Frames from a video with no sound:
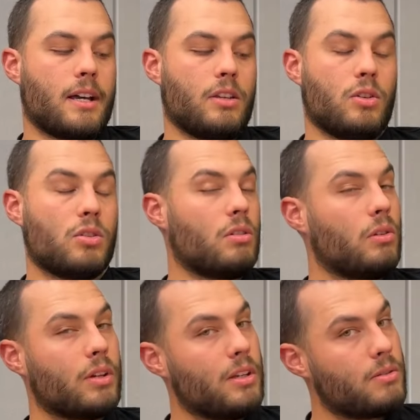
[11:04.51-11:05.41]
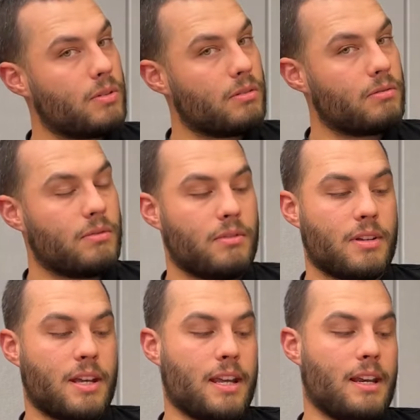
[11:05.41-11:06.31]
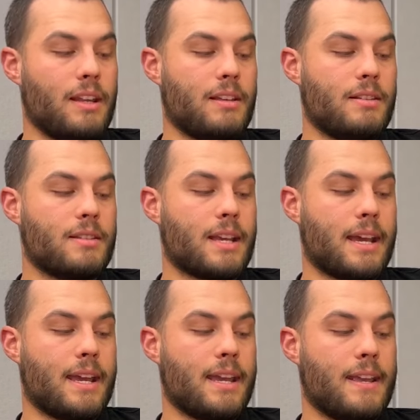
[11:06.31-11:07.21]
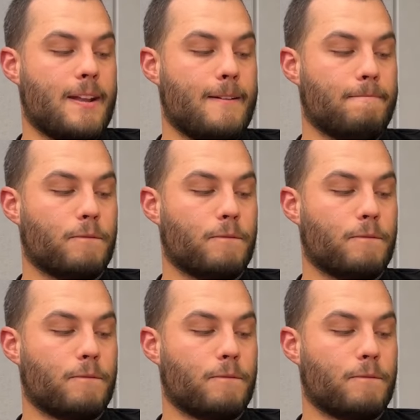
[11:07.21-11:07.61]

you should look into it. It is a